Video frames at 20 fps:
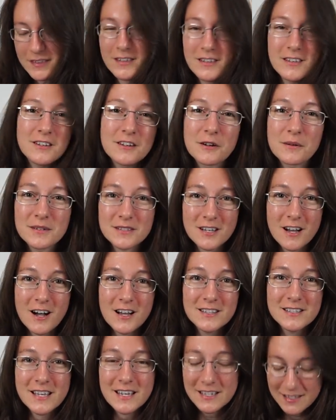you know, it's
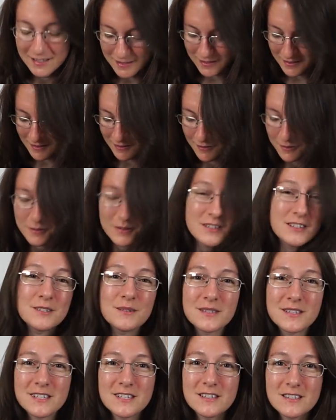hot in Texas. There's only
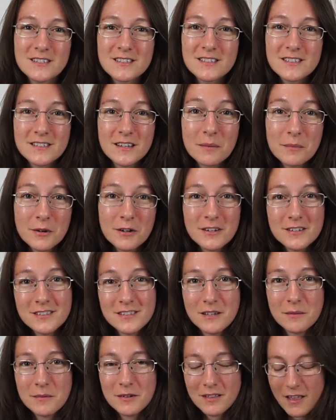two seasons, summer and
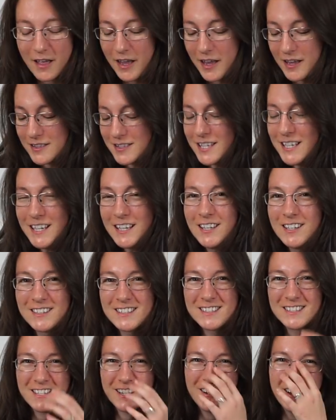summer light.
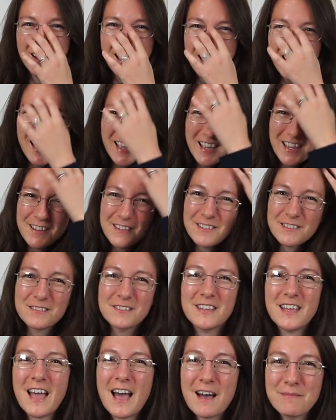So he was
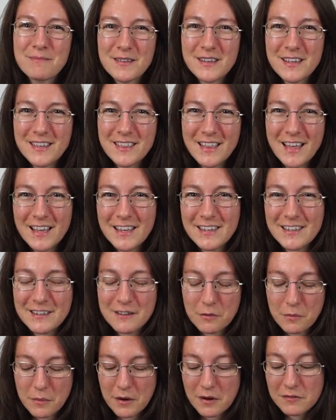really happy that he
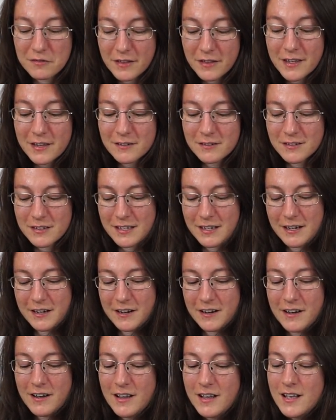could wear flannel
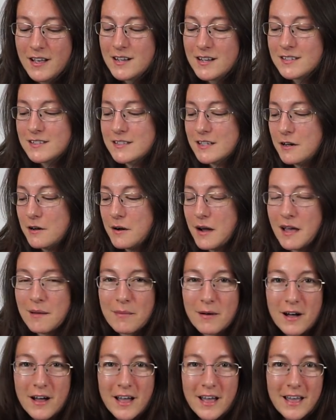here. So I
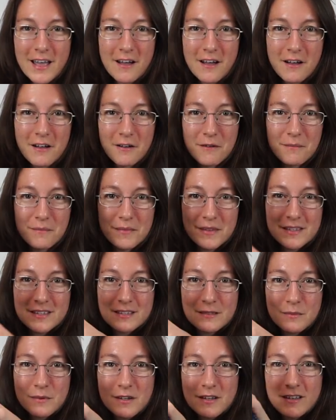bought
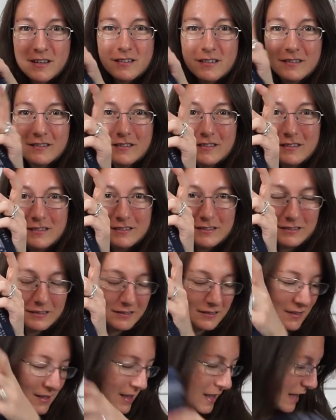this one
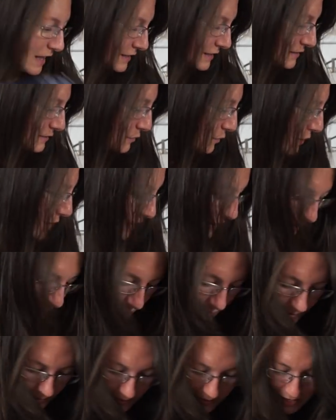as
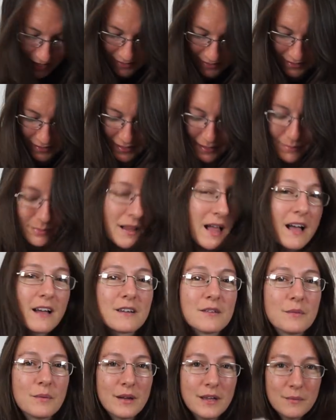well as this black
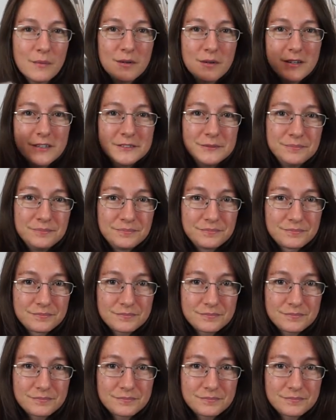and white one.